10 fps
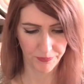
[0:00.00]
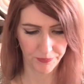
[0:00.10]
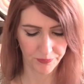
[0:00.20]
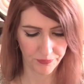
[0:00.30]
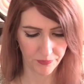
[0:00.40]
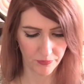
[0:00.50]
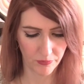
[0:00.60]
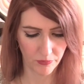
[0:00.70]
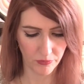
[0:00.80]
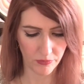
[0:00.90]

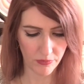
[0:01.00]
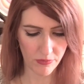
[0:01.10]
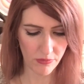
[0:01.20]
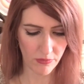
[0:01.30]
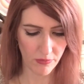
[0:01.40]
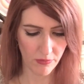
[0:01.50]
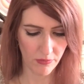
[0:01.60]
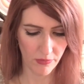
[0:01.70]
(silence)